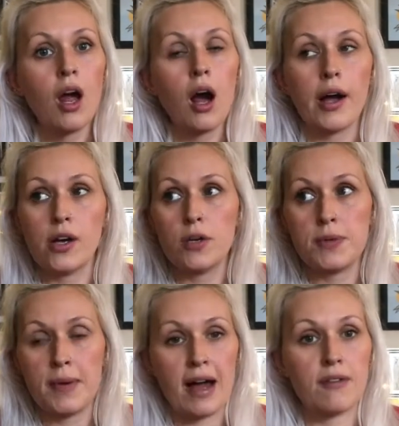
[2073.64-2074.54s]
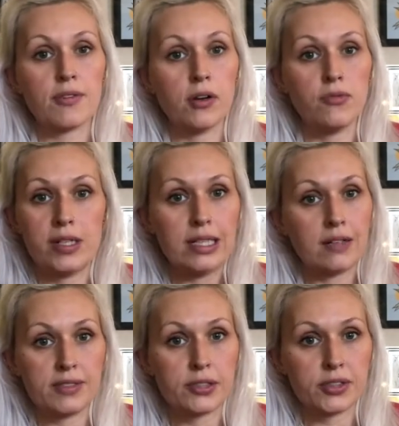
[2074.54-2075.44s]
I hope you have a really
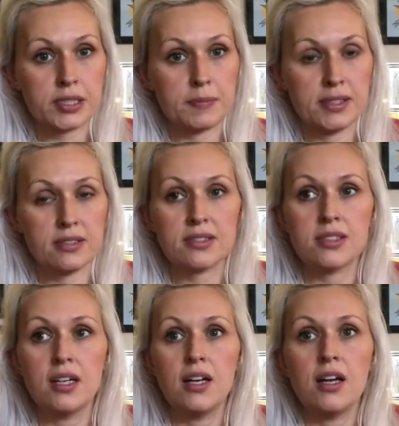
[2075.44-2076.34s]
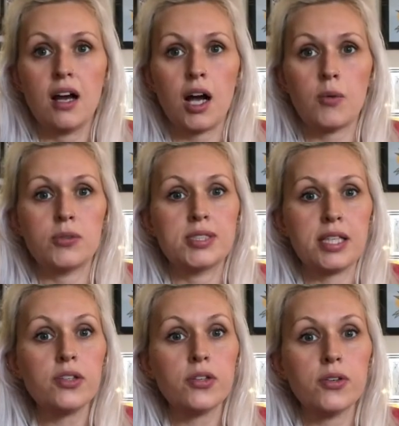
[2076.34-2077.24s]
lovely Christmas. I will see
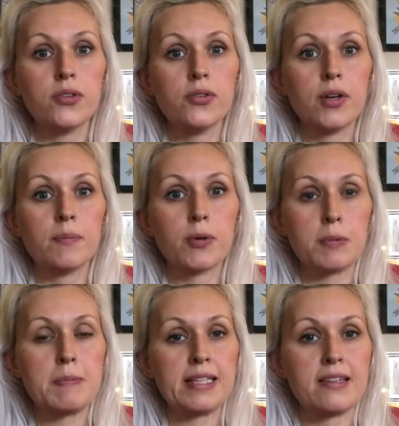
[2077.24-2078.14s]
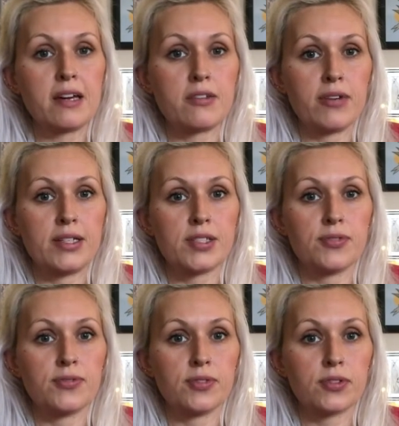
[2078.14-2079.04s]
you probably the other end of
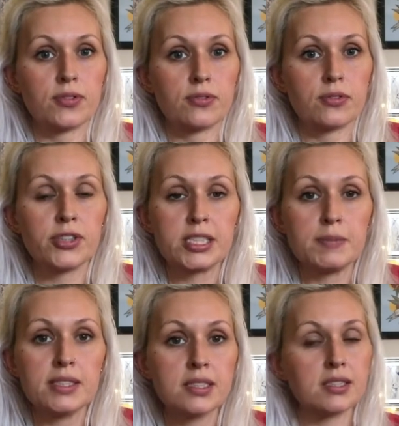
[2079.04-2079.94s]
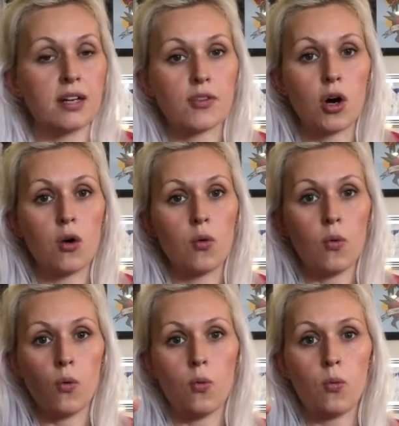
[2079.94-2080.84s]
Christmas. I've got
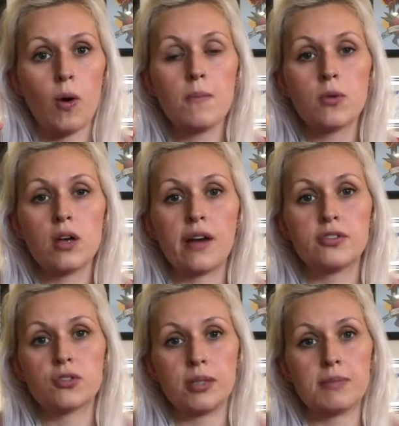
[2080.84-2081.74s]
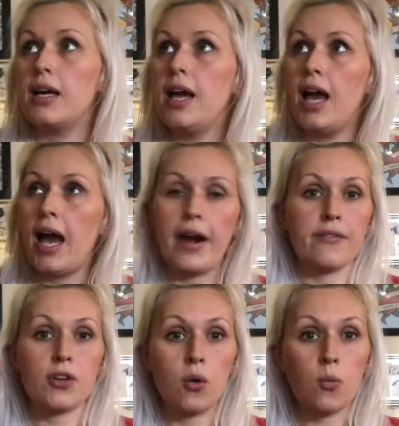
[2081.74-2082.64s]
one more live stream and
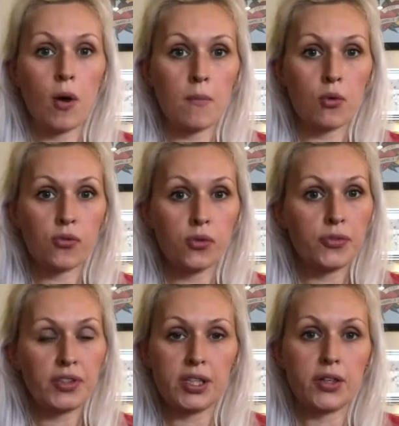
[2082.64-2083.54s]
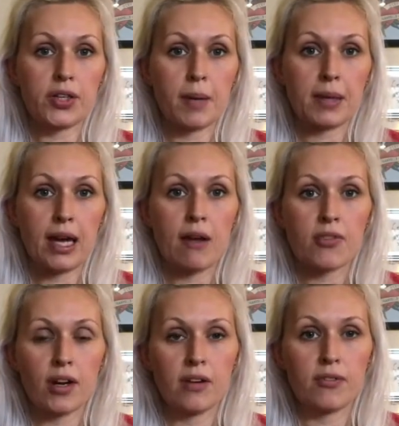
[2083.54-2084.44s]
I've got one more food video coming out,
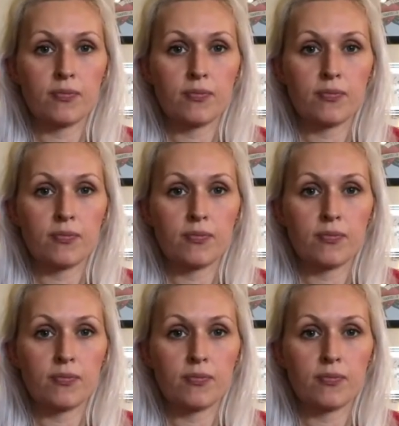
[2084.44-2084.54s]
but